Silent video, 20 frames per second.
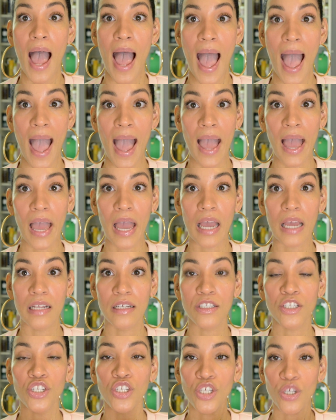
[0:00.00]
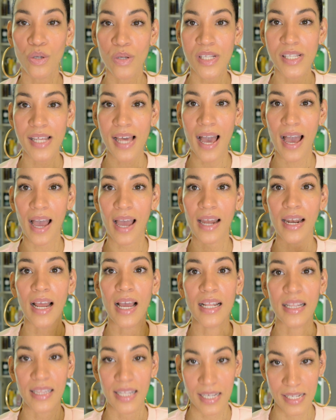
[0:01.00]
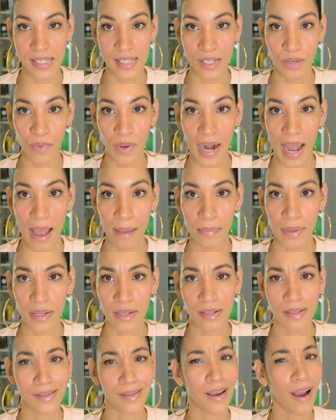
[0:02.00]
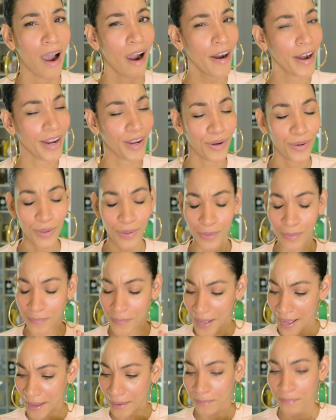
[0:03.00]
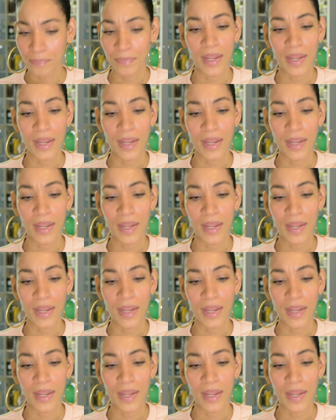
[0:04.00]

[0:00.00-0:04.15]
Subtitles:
and use that and let's see what happens. All right, cool, bet.